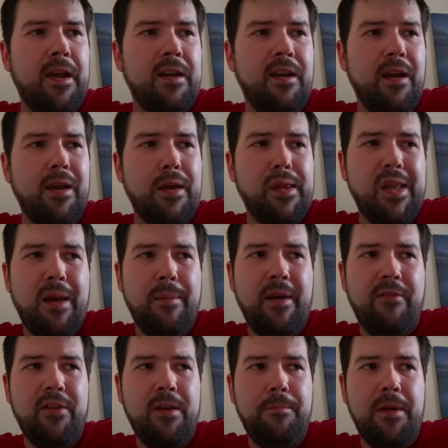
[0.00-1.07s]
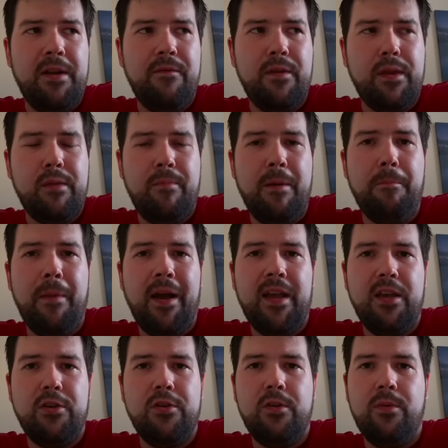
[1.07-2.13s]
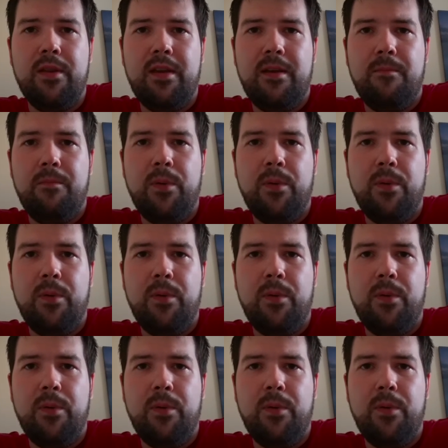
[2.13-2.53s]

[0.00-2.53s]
Like I say, I'm having a bit of a spit back issue with it,